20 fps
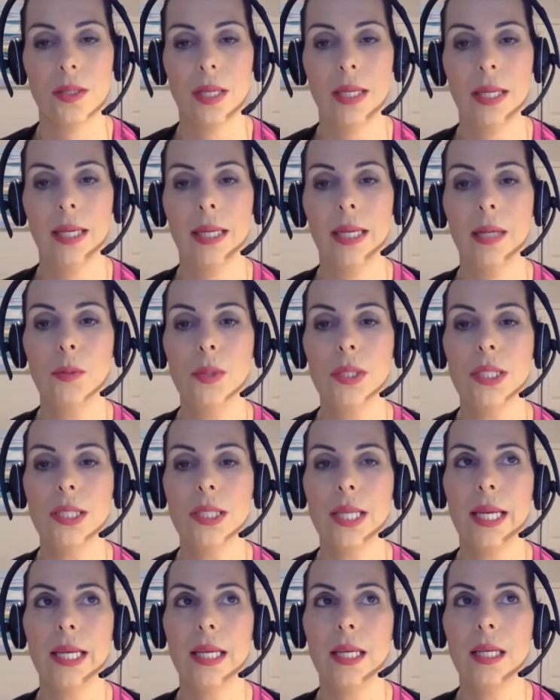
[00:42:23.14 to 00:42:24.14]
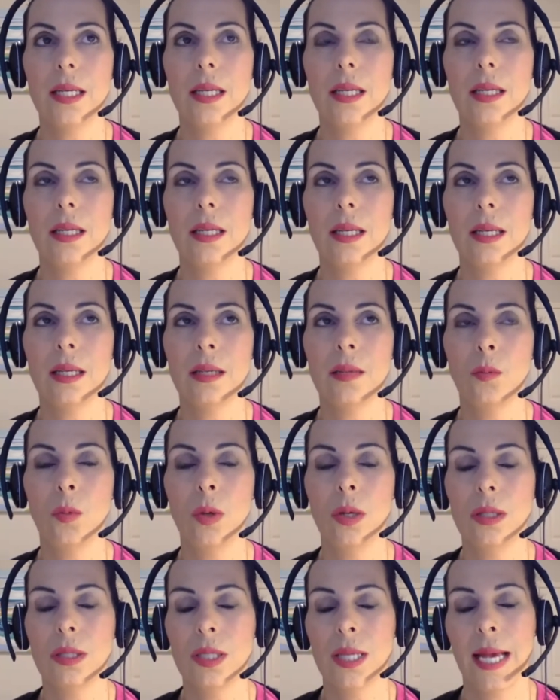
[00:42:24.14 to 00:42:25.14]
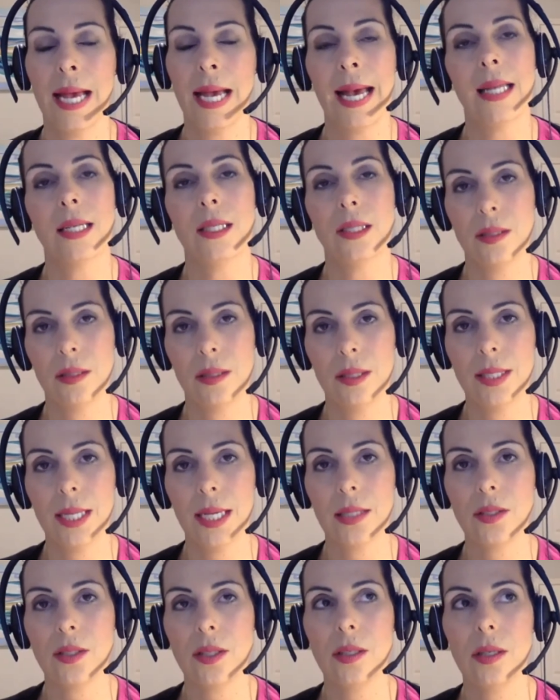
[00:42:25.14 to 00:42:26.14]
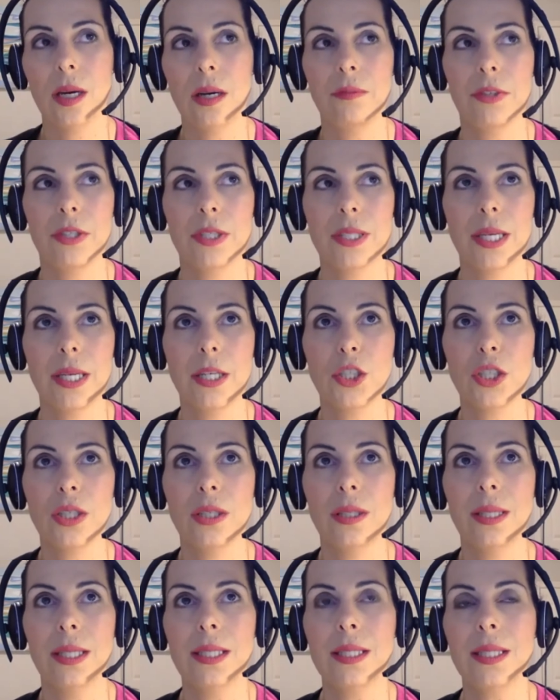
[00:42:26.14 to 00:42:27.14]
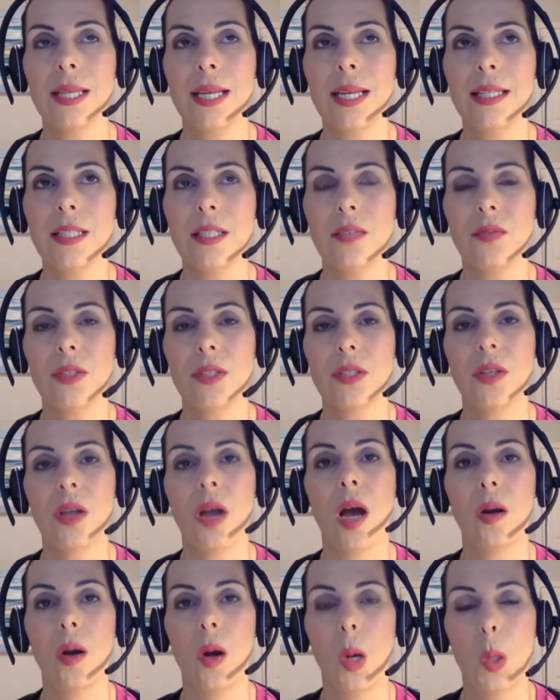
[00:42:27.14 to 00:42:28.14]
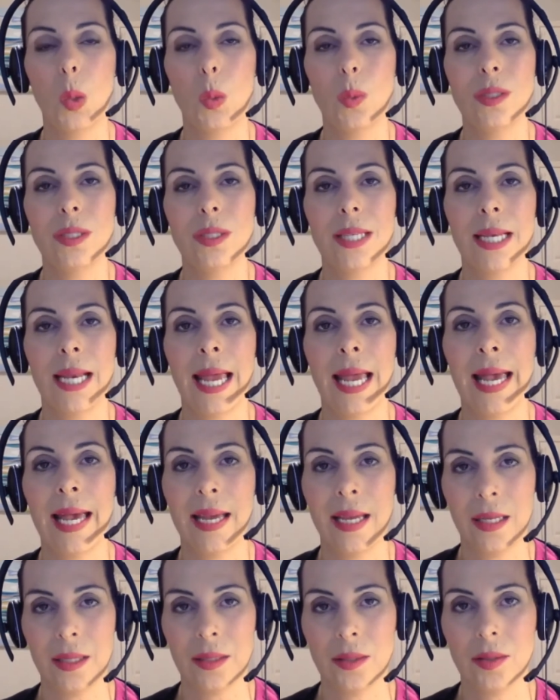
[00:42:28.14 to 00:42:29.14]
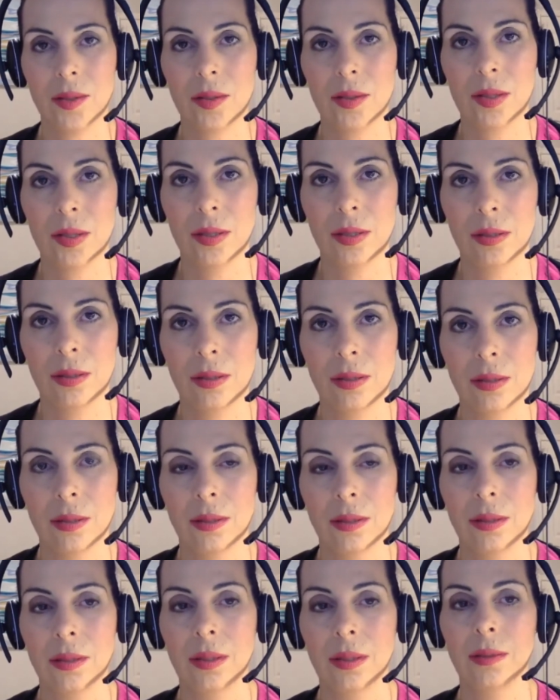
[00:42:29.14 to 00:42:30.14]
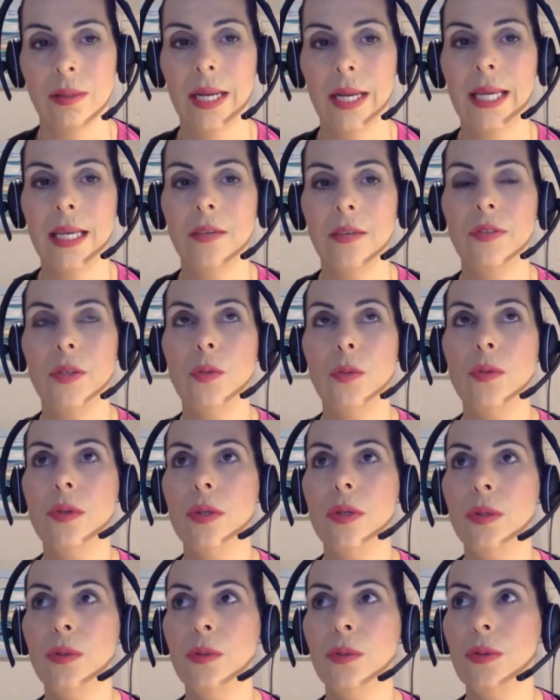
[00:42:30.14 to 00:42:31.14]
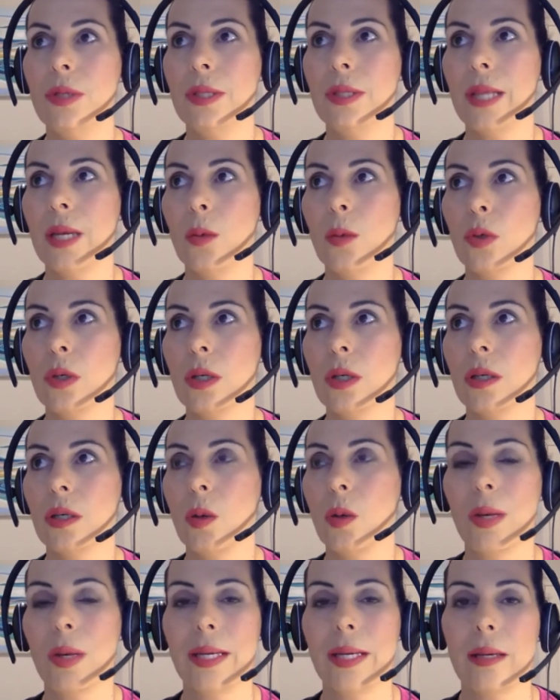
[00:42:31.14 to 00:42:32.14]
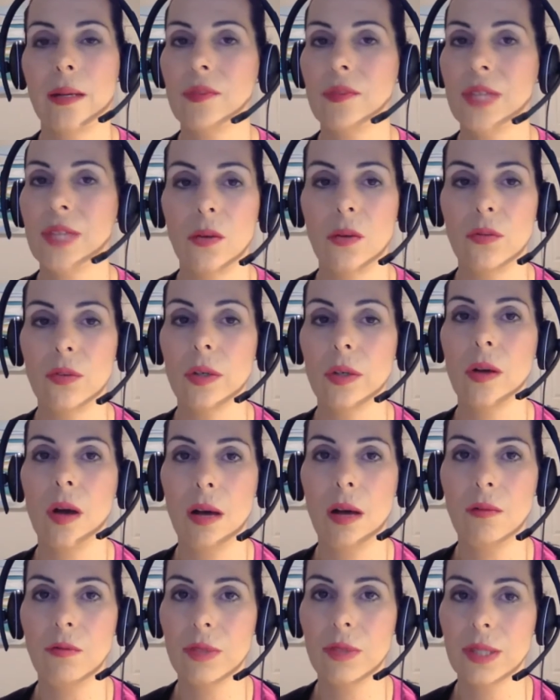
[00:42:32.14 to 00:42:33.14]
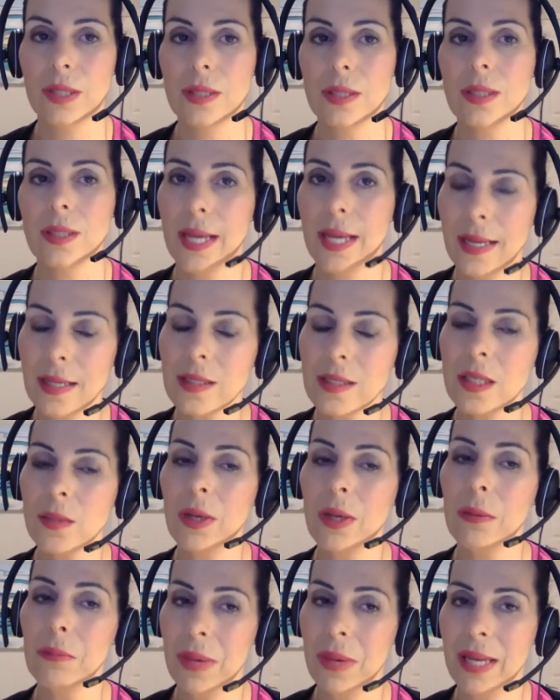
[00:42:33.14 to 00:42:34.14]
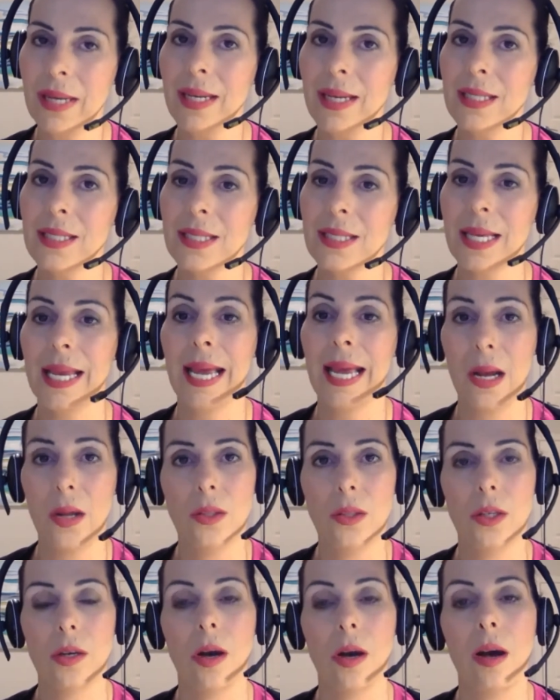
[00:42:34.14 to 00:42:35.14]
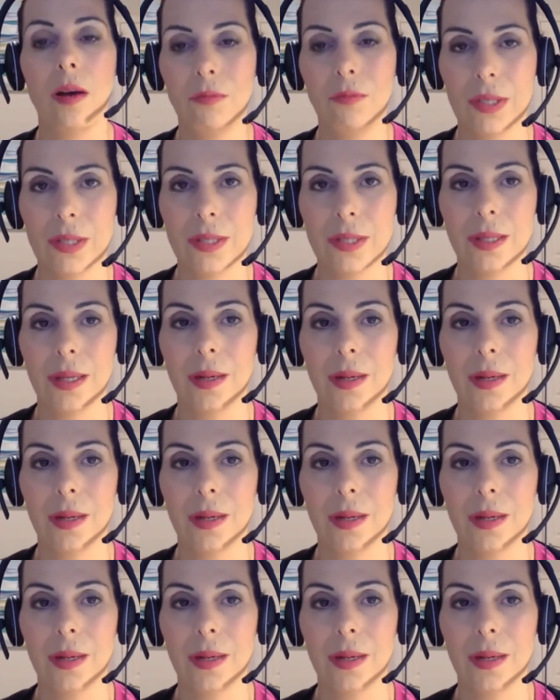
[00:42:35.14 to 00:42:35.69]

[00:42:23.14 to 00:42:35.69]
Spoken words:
And I would say, to add to the texting conversation, it's nice if it's not always an ask. Mm-hmm. Right? If you knew that they were going out of town for a conference, text them on Monday and say, how'd the conference go?